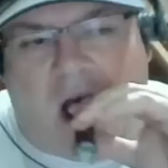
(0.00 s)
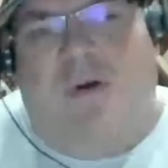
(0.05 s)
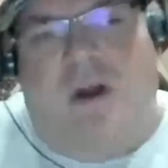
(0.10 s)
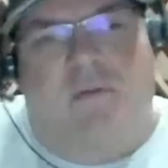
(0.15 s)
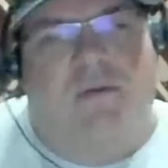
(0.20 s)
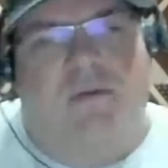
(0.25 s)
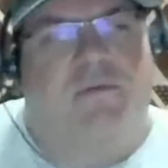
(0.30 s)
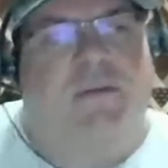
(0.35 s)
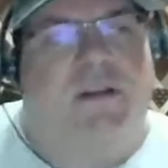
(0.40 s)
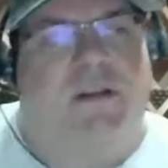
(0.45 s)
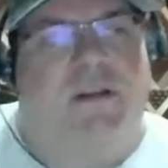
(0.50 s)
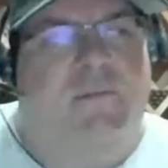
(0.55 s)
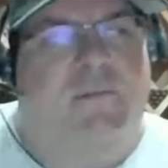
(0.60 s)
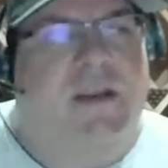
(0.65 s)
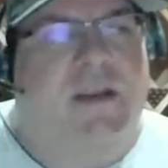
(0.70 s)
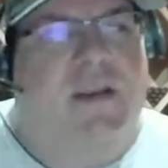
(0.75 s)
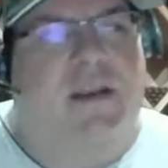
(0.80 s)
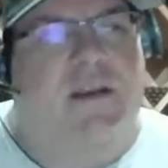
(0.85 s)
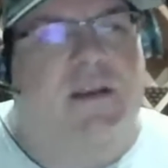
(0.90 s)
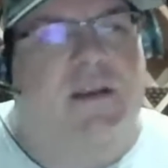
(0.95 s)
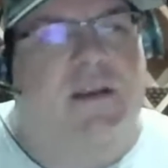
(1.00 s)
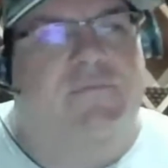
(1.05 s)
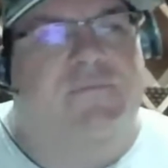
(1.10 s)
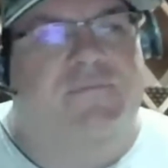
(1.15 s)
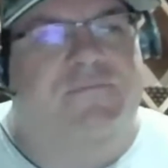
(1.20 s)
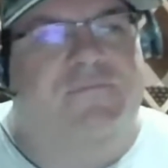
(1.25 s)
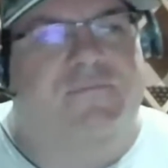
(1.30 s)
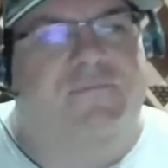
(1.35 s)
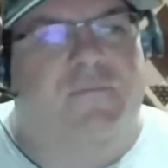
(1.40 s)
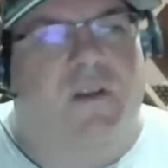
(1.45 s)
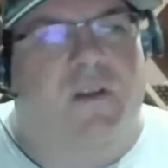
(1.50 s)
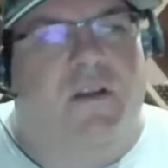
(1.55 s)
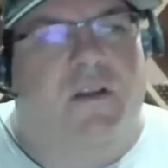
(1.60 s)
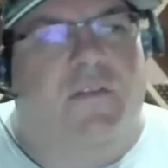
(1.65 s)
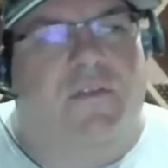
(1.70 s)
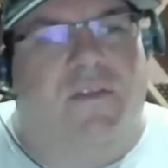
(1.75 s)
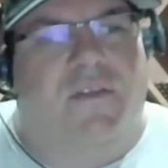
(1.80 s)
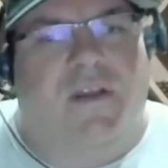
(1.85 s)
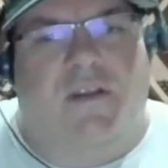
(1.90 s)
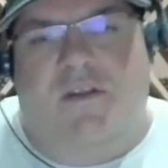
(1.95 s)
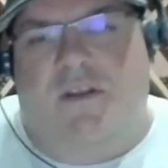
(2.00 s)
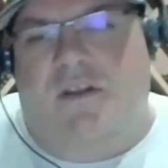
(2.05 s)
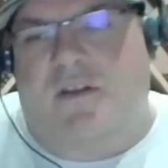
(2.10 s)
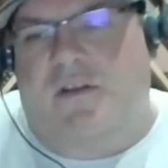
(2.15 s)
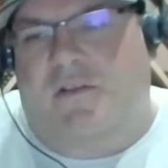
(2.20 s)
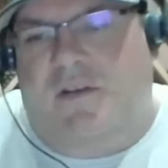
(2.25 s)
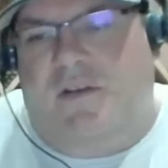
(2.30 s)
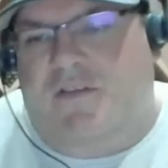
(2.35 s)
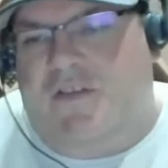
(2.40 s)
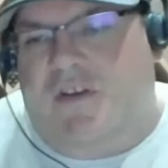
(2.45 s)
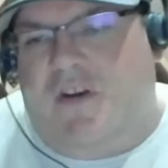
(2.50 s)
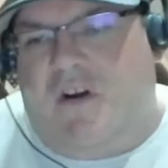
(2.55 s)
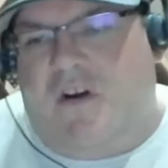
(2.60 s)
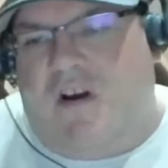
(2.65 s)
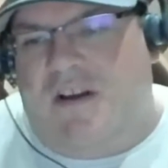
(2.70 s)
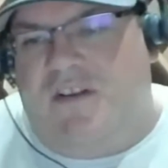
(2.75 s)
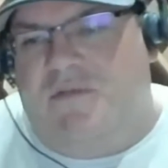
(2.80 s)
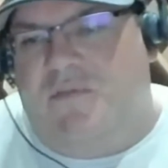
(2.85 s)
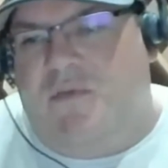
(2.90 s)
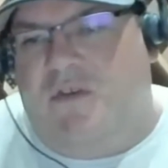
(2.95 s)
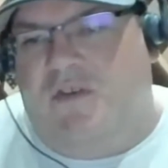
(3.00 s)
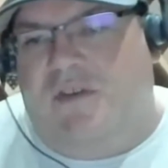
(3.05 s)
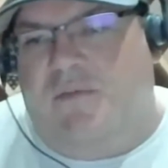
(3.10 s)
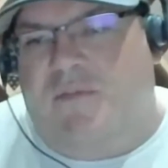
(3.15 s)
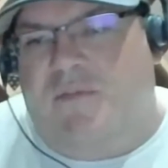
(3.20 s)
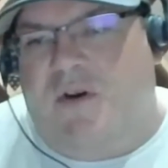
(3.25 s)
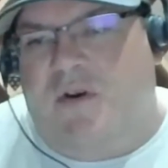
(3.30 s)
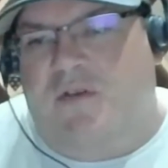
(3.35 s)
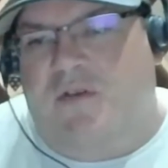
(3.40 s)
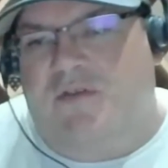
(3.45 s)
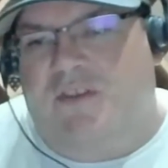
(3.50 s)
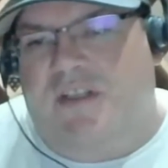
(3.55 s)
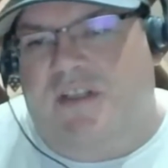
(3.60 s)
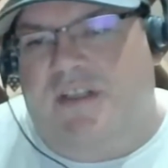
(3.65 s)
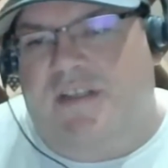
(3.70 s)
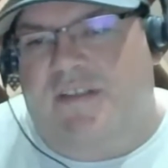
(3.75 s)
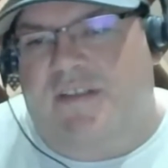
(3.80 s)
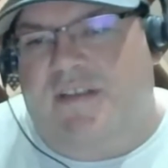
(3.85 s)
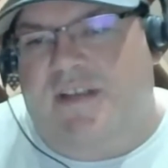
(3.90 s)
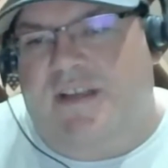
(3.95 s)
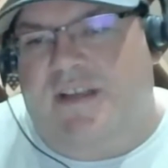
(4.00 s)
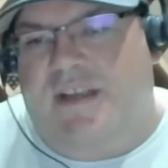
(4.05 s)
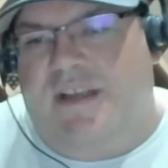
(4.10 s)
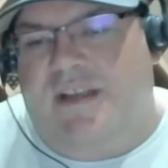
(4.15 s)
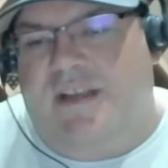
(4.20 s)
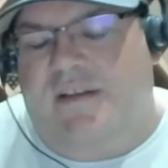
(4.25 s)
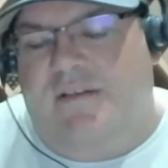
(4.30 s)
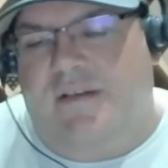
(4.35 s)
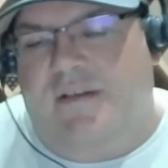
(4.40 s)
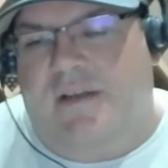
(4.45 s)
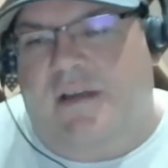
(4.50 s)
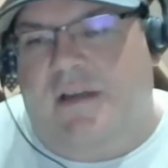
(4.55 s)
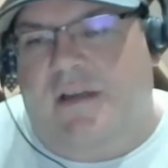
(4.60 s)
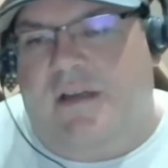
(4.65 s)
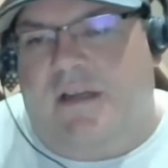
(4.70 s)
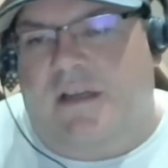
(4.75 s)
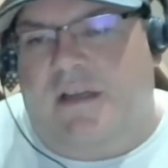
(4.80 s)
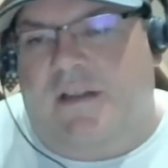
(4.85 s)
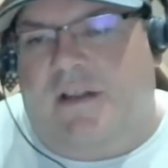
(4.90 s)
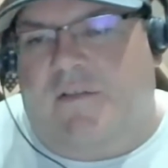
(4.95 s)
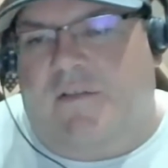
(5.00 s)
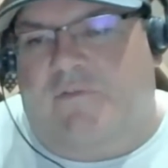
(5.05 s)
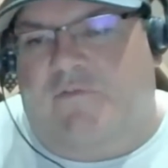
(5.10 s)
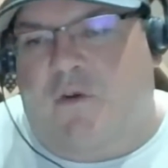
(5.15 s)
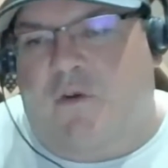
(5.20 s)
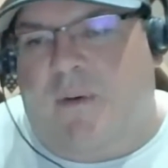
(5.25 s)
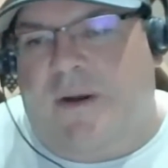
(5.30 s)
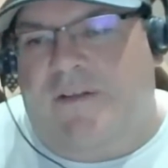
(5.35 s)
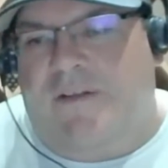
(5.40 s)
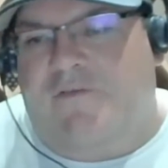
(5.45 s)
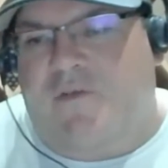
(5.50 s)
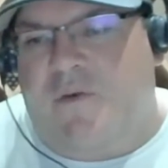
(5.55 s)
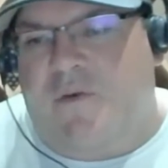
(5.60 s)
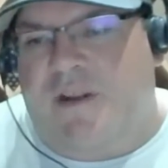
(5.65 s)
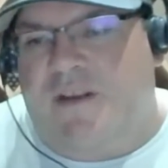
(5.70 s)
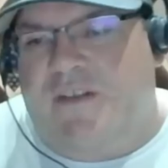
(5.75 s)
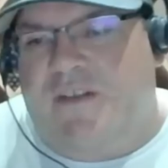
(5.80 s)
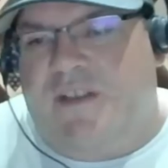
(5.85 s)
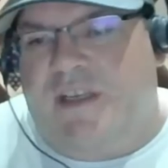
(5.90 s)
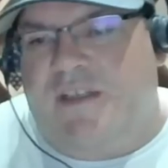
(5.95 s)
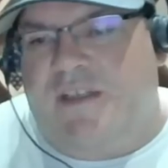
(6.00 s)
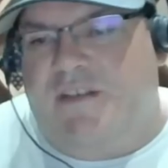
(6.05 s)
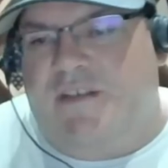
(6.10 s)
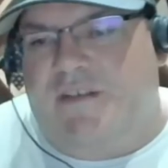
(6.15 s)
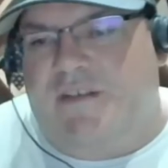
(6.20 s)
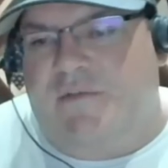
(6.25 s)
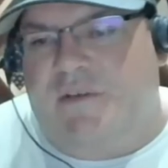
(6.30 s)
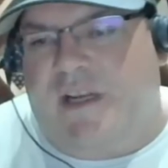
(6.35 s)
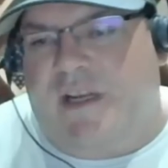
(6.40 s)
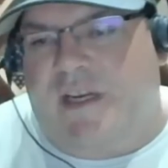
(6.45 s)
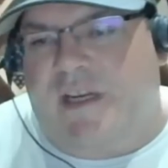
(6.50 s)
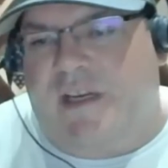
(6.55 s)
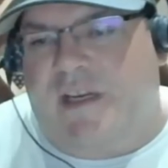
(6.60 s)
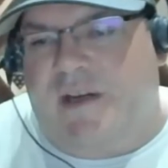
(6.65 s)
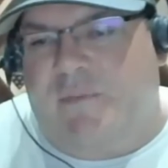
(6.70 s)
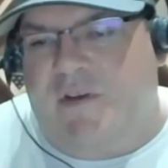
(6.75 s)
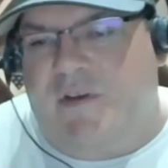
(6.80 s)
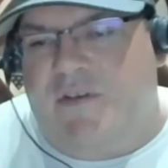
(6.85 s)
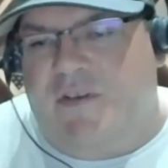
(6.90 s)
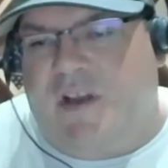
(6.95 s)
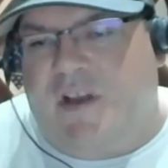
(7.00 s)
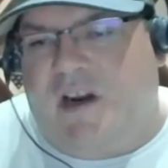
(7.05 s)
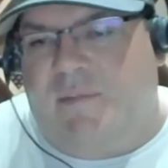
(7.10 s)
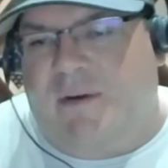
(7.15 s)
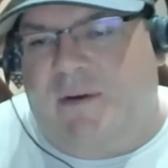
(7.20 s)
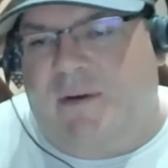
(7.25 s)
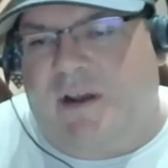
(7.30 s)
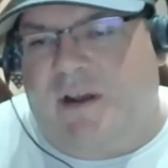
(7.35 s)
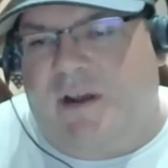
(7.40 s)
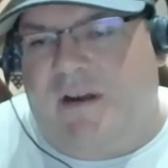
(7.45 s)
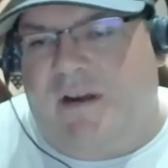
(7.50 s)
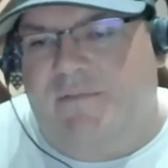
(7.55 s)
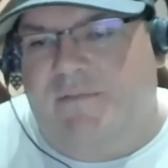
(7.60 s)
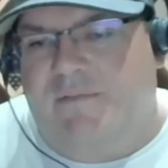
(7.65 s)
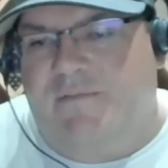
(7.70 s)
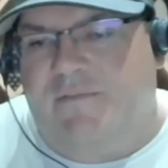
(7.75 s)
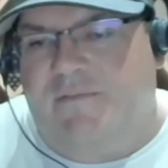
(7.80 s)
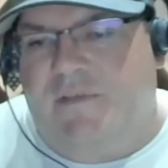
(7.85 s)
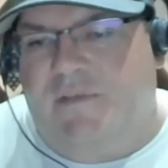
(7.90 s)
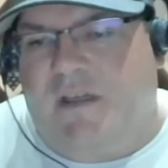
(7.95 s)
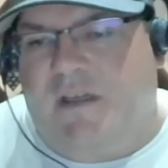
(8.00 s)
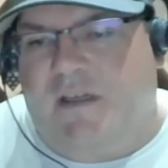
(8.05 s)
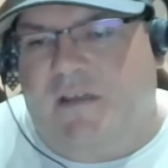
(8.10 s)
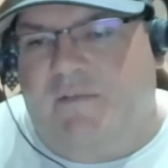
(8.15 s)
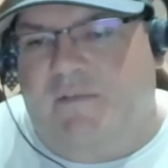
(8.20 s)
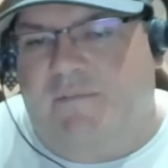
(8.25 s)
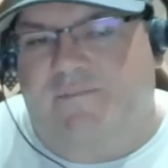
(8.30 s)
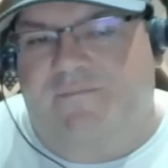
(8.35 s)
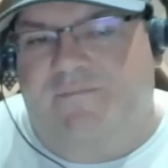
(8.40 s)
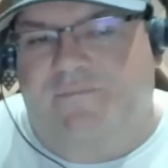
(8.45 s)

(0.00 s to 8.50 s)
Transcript: it would probably be the, the, the, cigar I smoke the most is the the 4x46 Intemperance Arapiraca. Um,